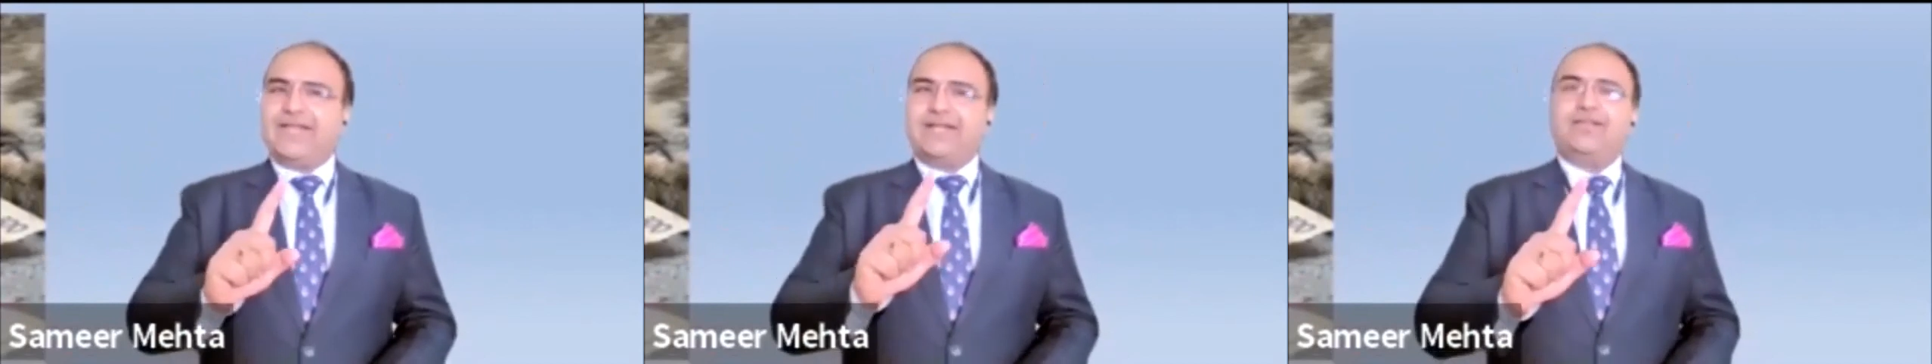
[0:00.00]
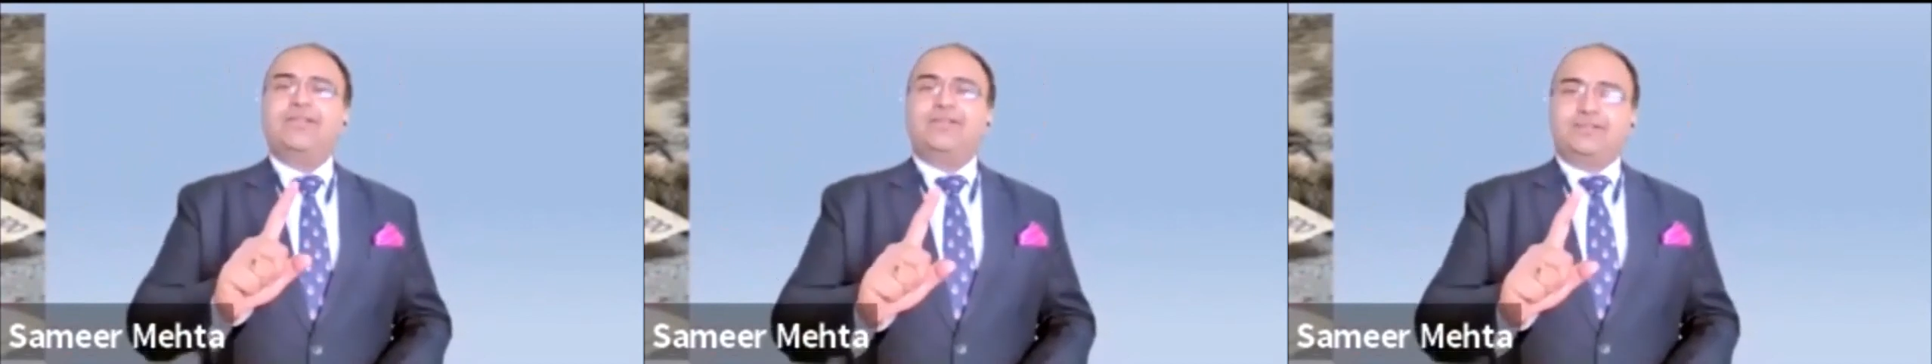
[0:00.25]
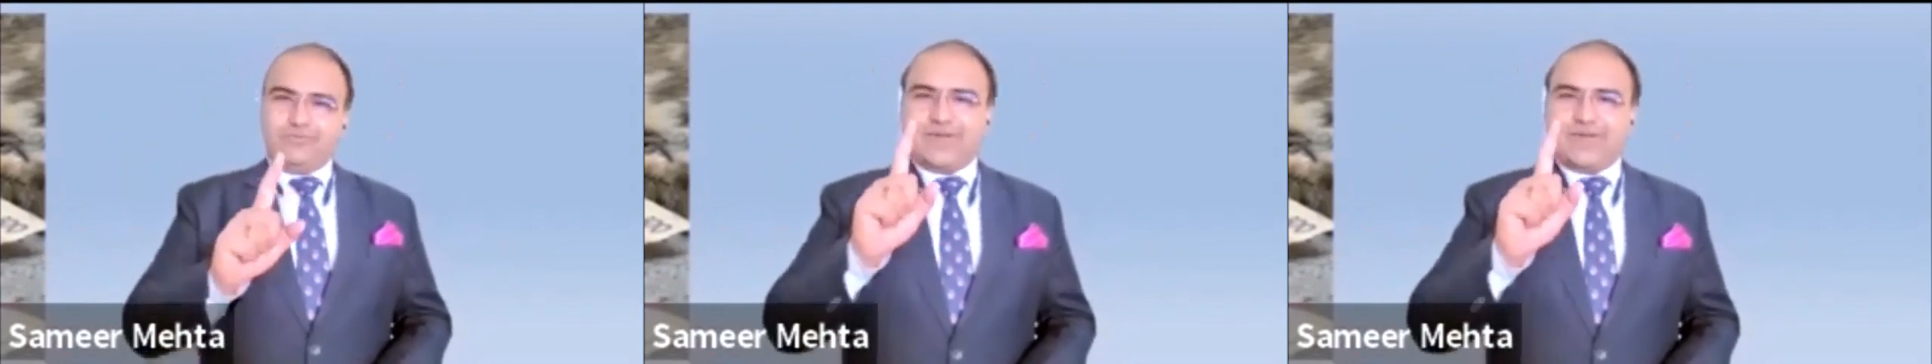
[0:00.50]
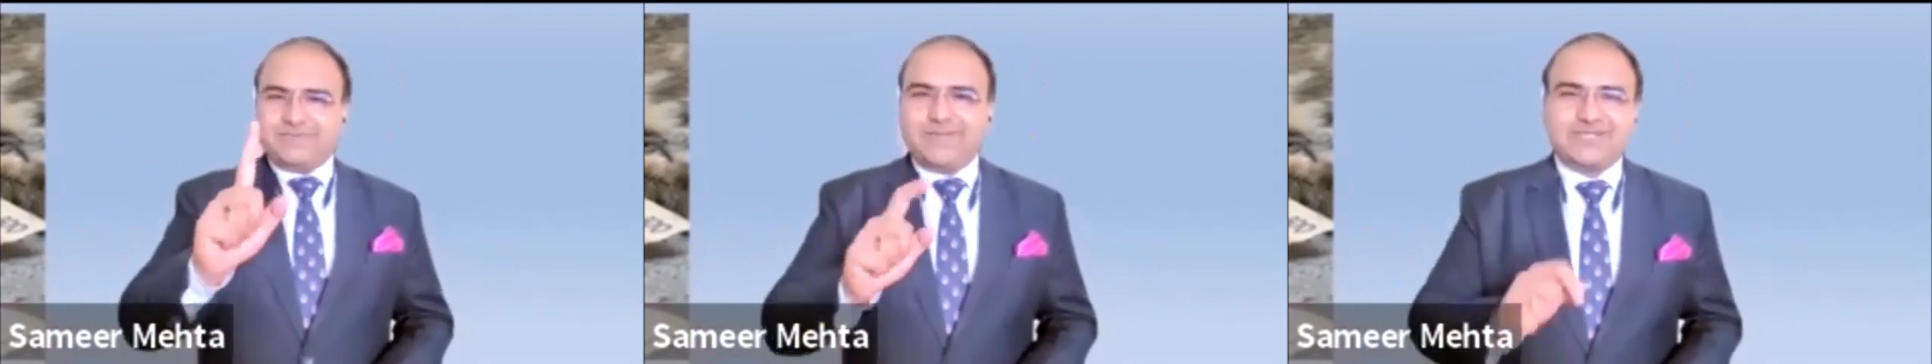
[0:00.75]
that to my
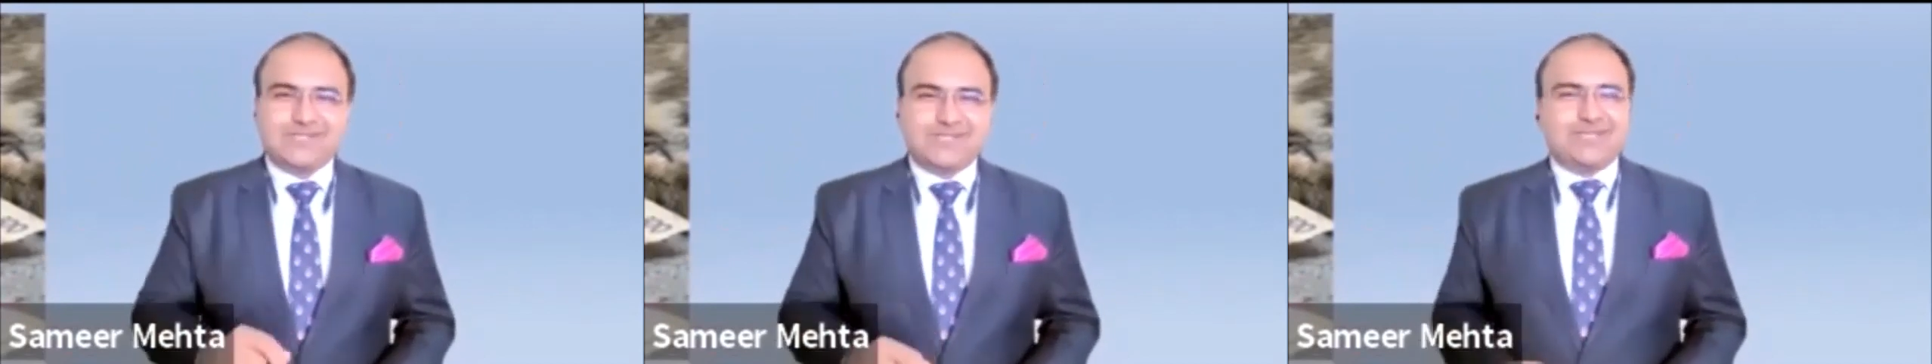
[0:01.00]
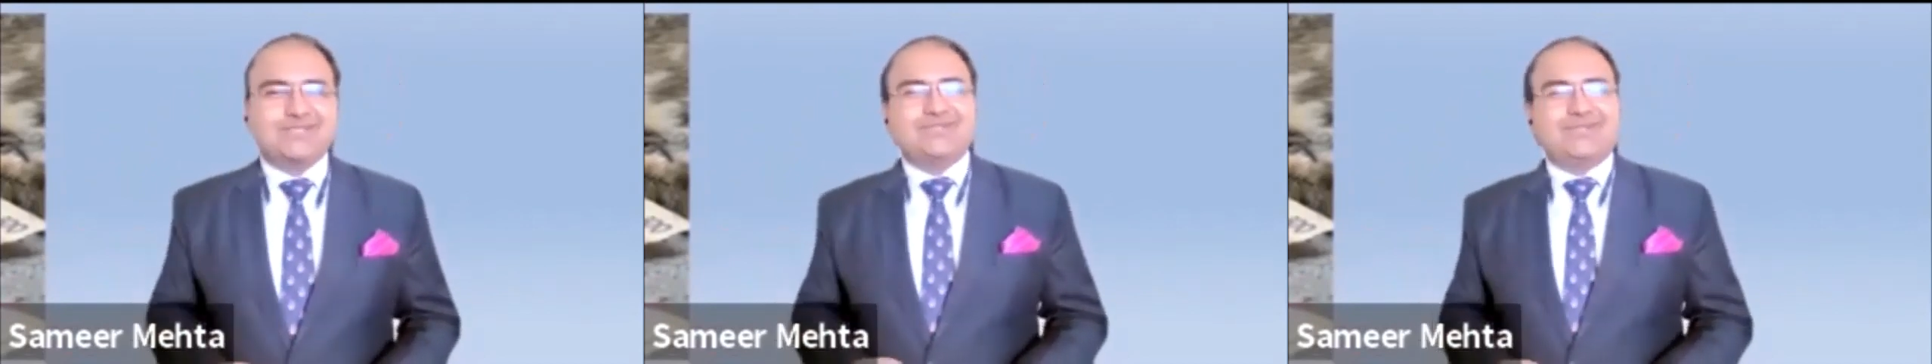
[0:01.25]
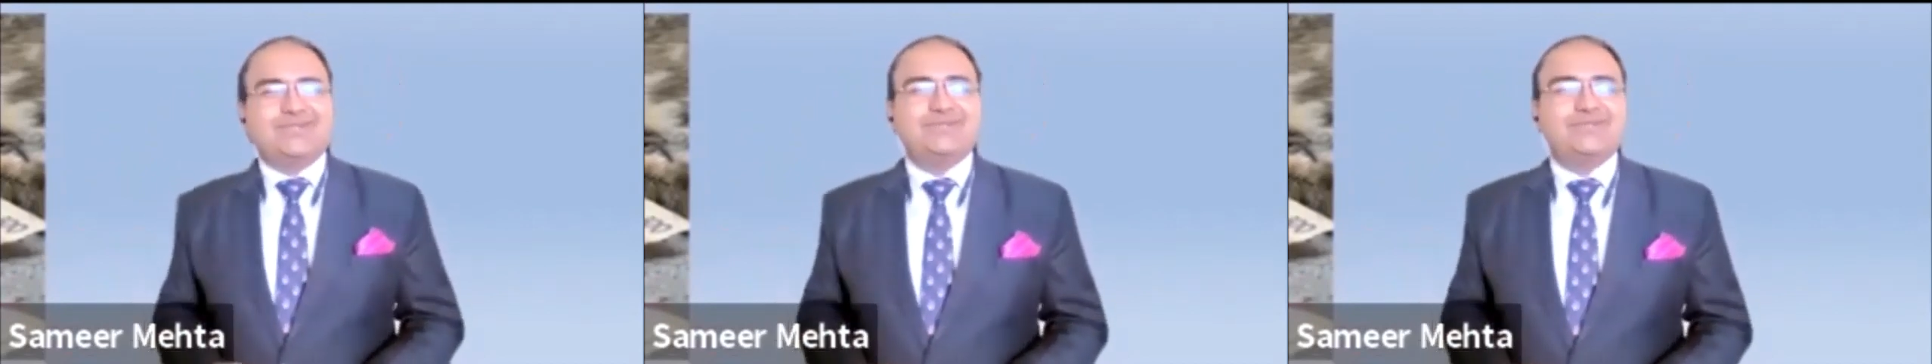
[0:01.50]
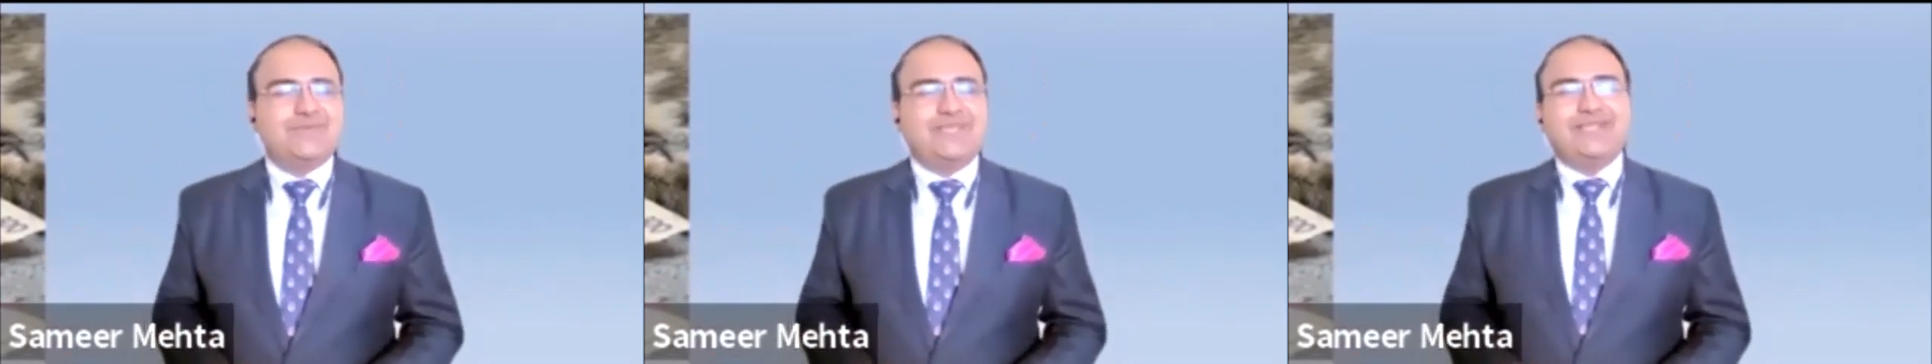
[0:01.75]
special guest today to
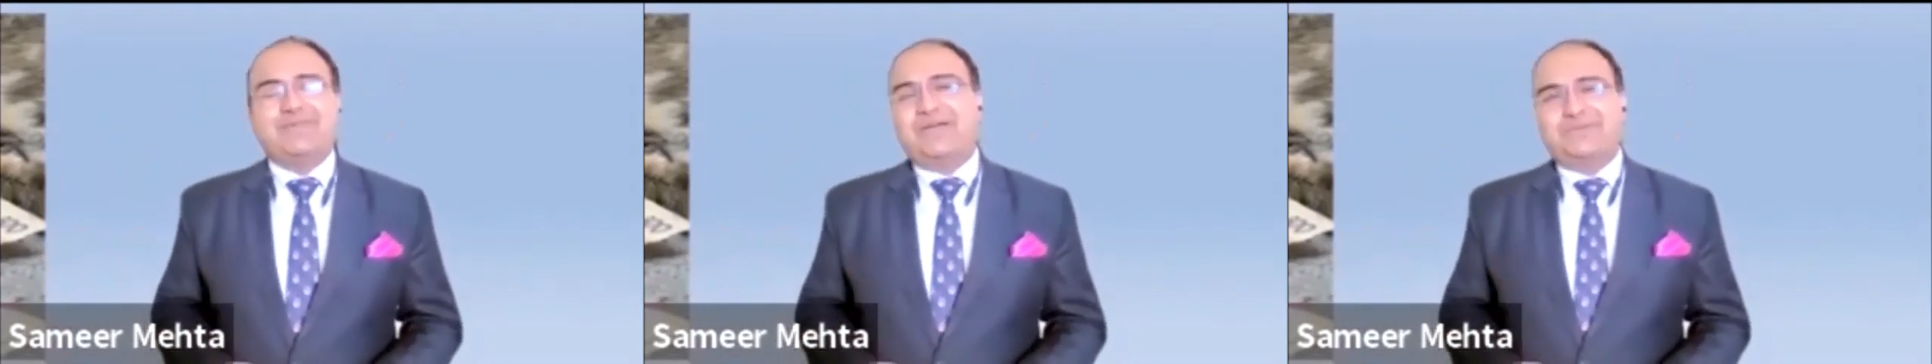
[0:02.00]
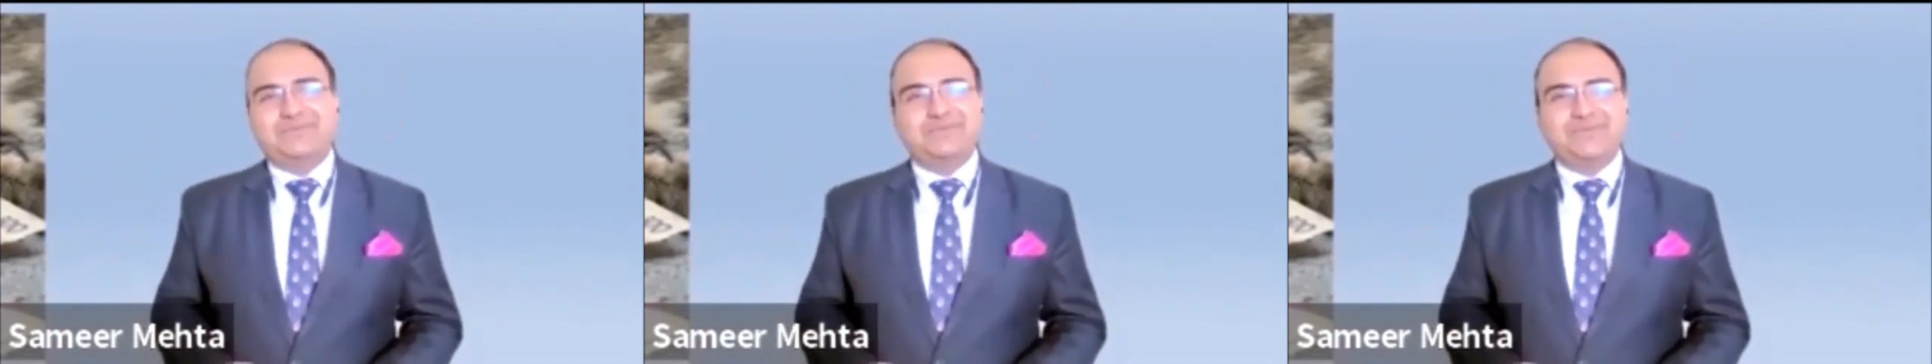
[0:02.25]
speak about it.